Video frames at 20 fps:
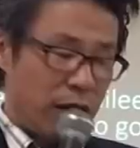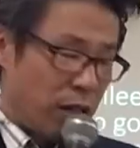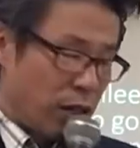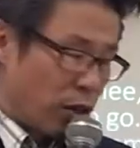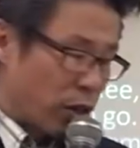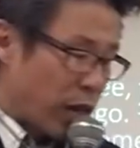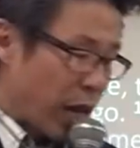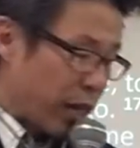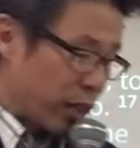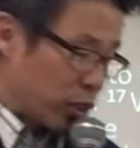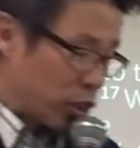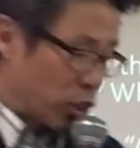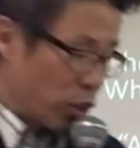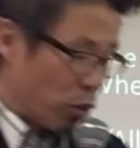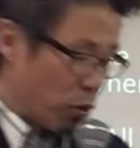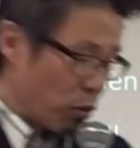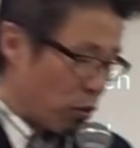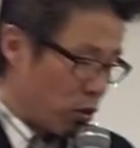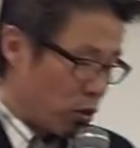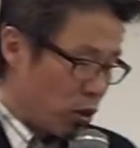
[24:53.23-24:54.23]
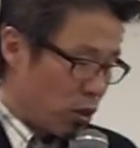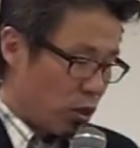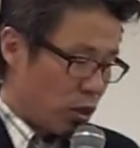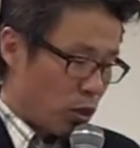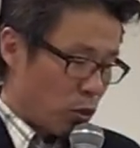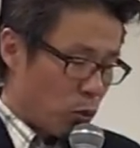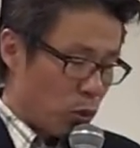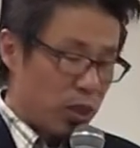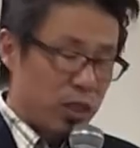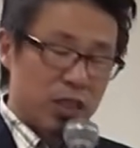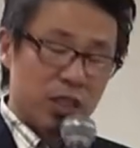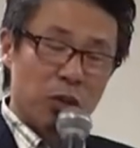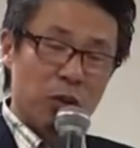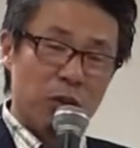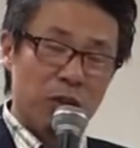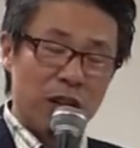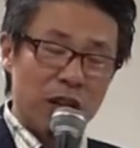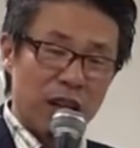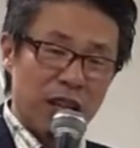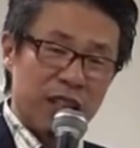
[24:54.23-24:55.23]
Okay, so what's
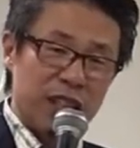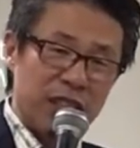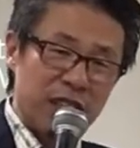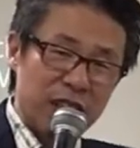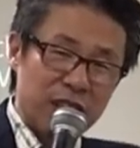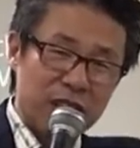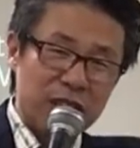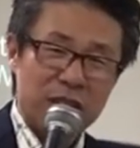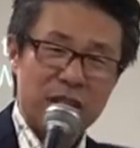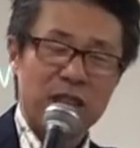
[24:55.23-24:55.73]
going on here?